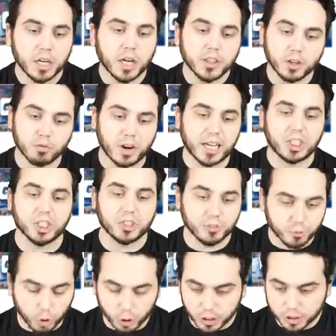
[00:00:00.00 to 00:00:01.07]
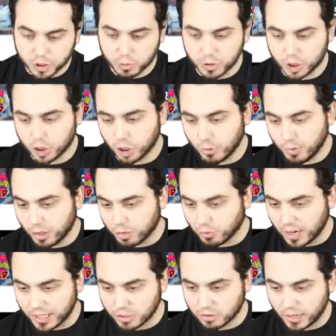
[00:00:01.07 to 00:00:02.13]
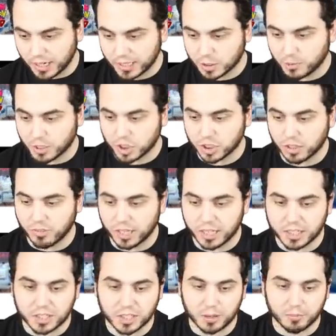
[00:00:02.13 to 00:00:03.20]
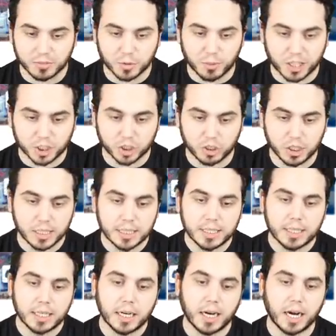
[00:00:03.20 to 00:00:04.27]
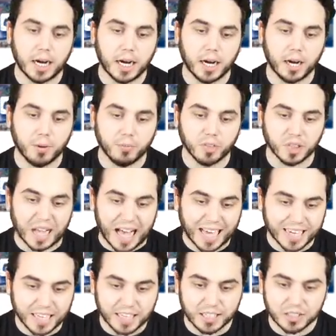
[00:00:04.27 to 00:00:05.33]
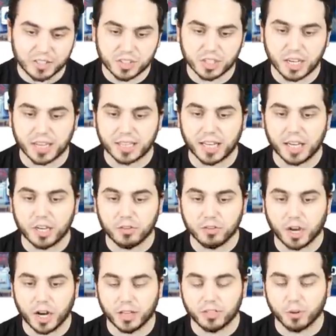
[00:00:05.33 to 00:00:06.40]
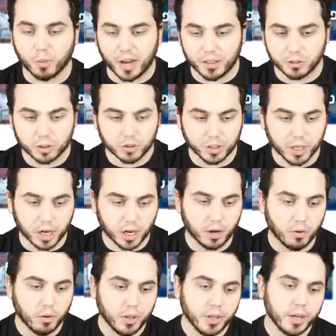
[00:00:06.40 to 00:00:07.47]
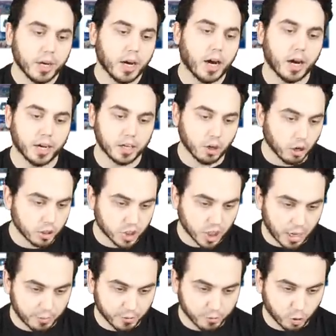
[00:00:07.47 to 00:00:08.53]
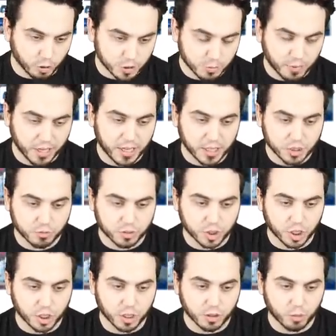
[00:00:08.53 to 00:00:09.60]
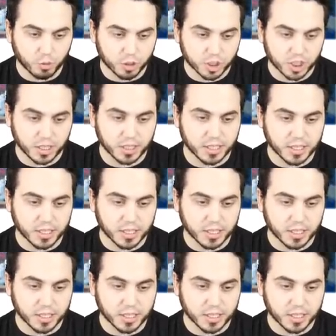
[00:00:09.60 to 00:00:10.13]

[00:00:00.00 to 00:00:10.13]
The Regis, of course, which could be threats, right? Especially if they get something special. Um, Latis, and then you've got the Weather Trio. Uh, Garchomp, of course, making its return, the worst shot in the